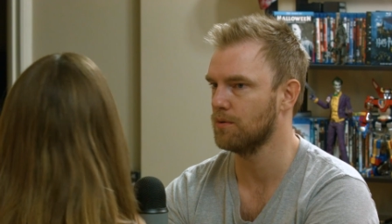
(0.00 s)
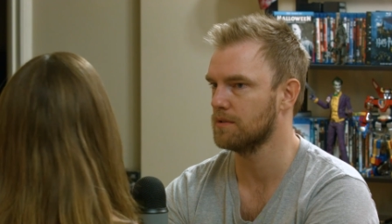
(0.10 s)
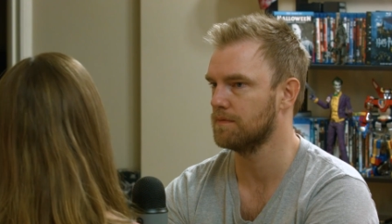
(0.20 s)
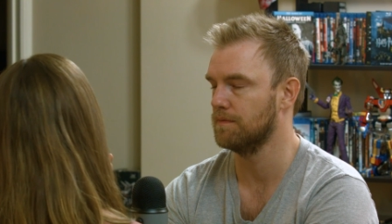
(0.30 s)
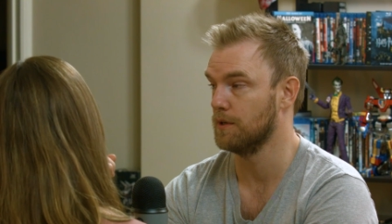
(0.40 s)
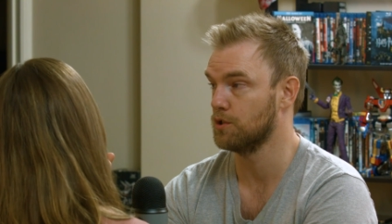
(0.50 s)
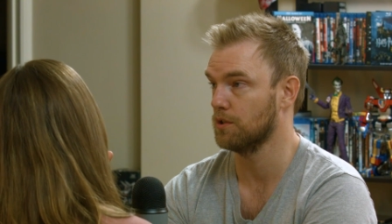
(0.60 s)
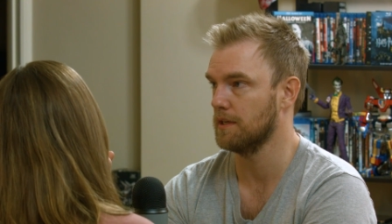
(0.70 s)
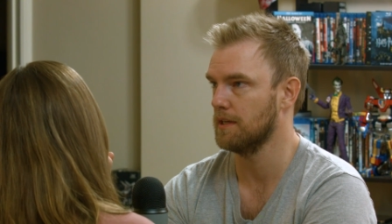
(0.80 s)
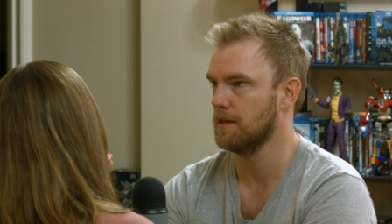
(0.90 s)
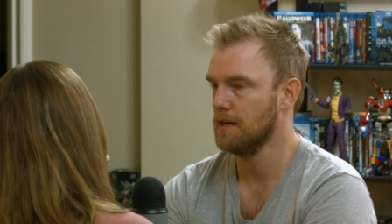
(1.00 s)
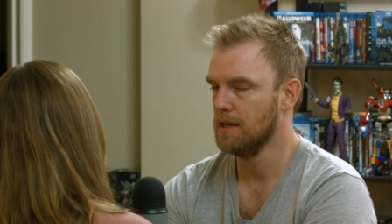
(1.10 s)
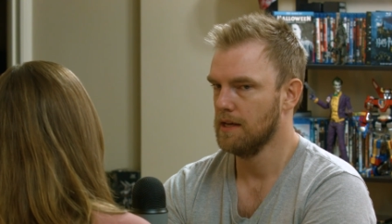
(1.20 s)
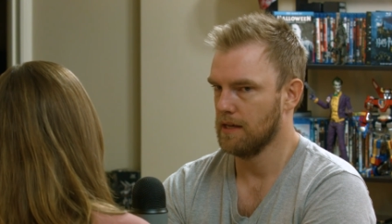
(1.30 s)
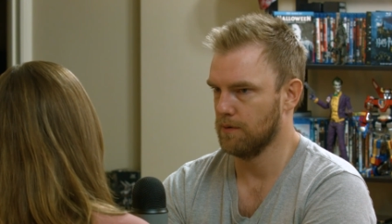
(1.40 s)
was
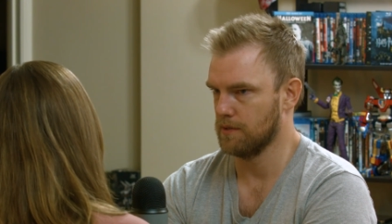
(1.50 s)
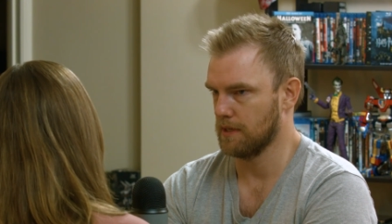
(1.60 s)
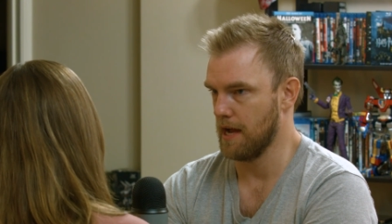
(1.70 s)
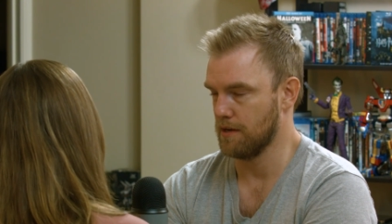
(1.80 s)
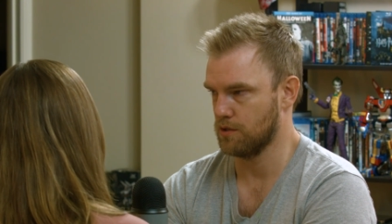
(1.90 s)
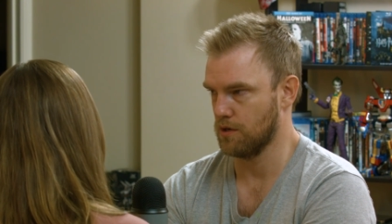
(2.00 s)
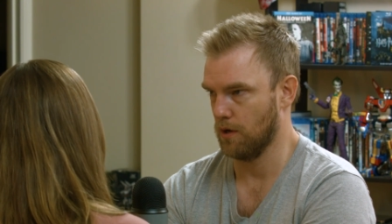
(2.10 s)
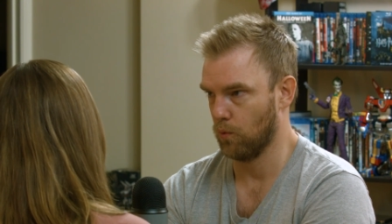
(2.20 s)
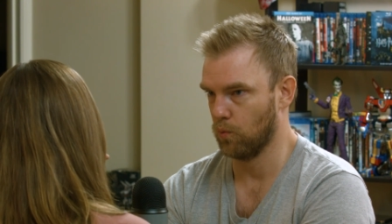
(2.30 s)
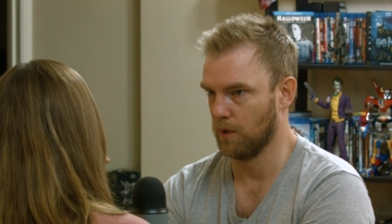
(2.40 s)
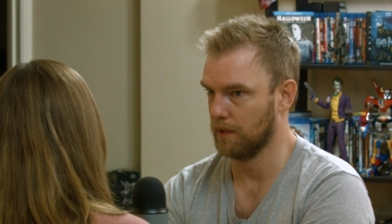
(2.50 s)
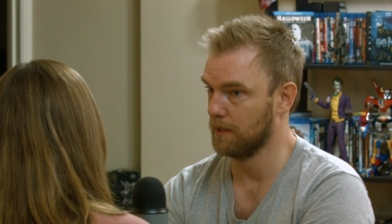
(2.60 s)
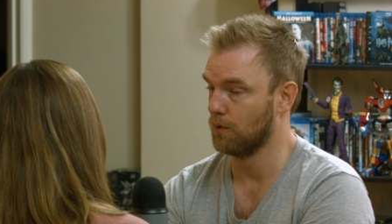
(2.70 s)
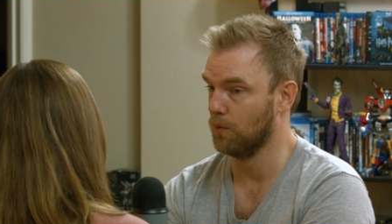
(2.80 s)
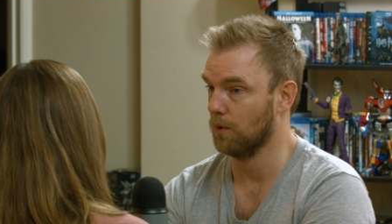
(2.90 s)
again just a
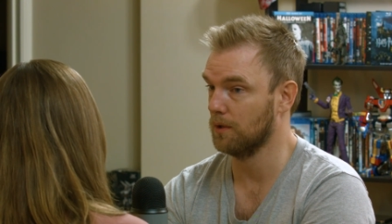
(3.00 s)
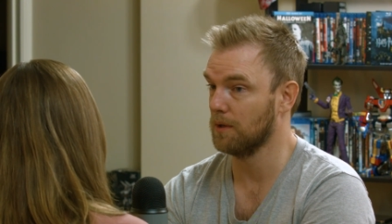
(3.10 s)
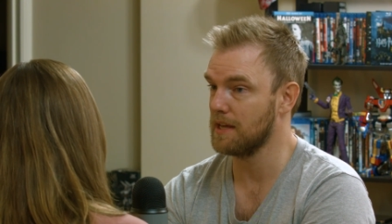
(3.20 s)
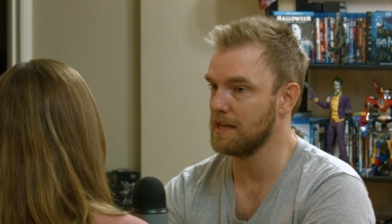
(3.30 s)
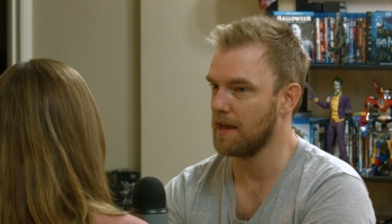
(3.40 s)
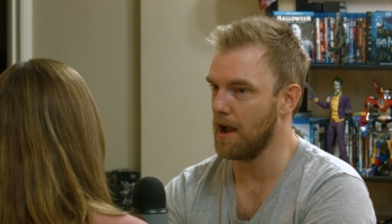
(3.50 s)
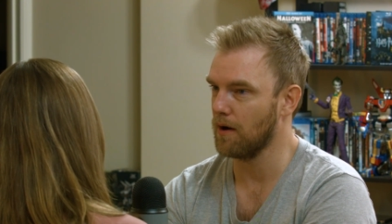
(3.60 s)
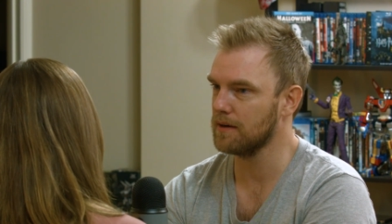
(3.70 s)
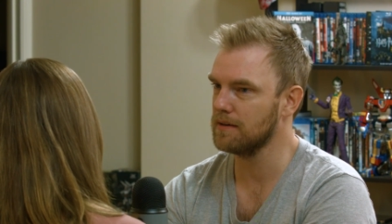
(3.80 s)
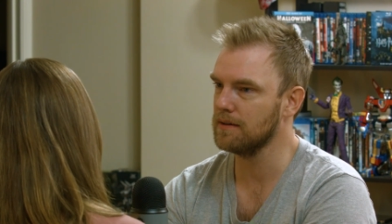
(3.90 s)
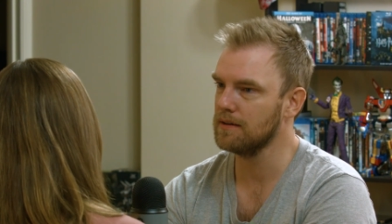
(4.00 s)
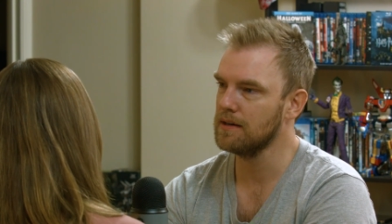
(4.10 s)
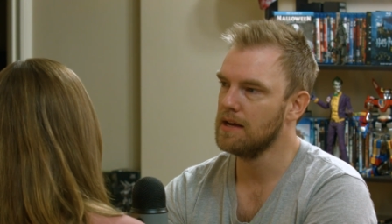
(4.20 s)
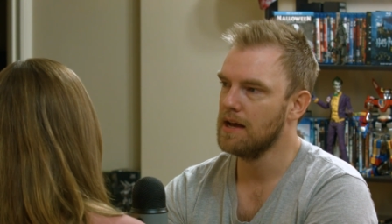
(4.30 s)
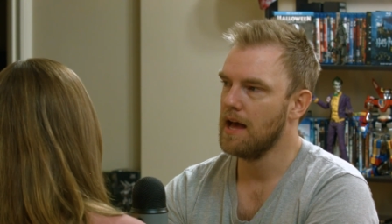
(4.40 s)
really cool looking character,
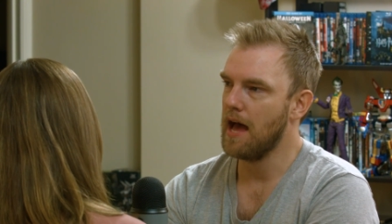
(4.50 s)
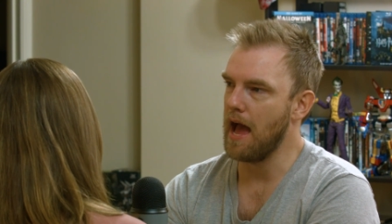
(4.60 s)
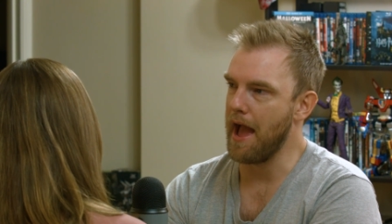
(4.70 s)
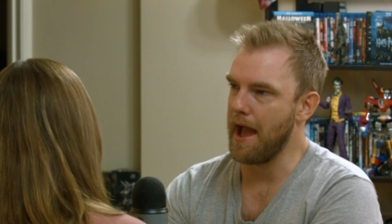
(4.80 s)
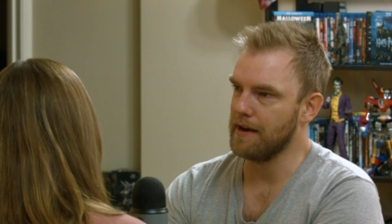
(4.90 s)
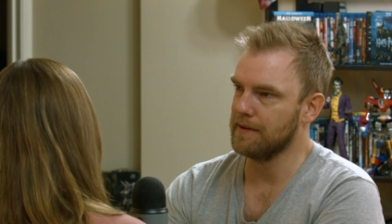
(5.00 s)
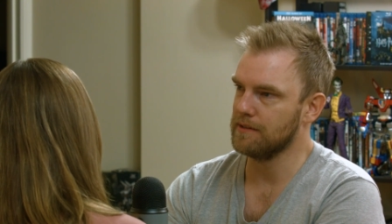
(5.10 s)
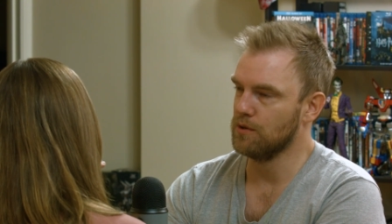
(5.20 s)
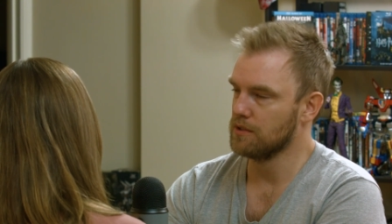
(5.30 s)
and you